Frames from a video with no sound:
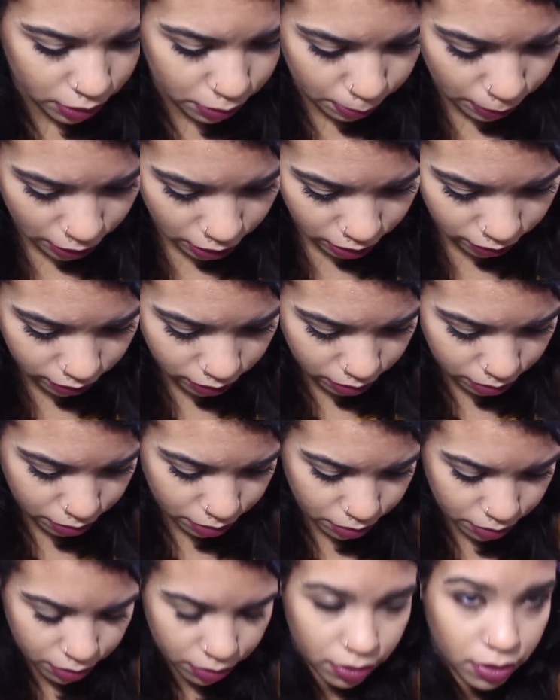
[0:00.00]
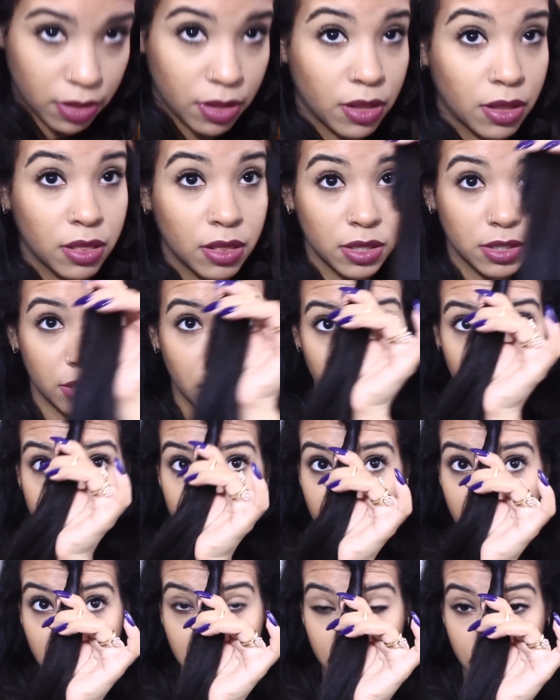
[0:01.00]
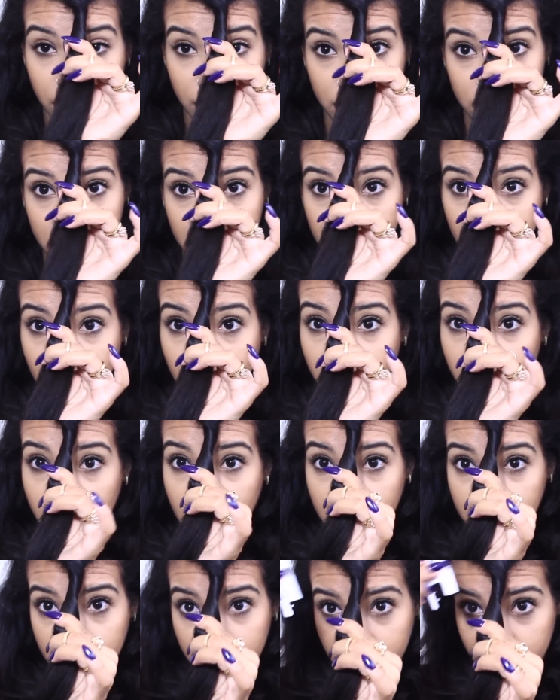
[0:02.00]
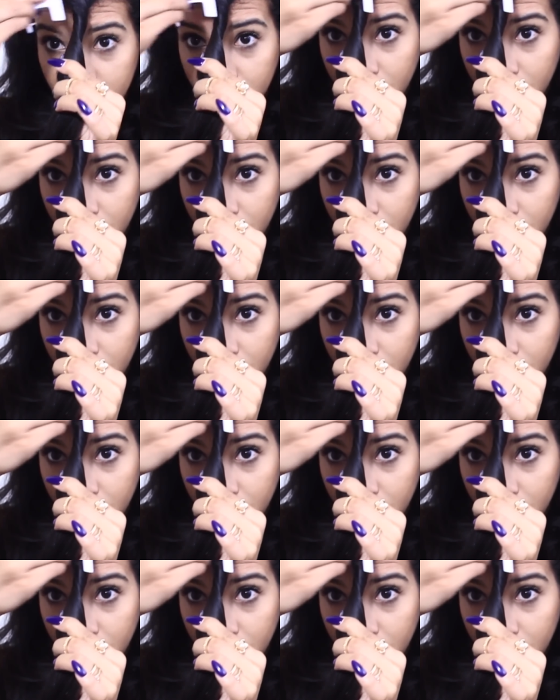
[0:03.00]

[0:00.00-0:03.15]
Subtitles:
this part of this hair out of the way. This is the hair that I'm gonna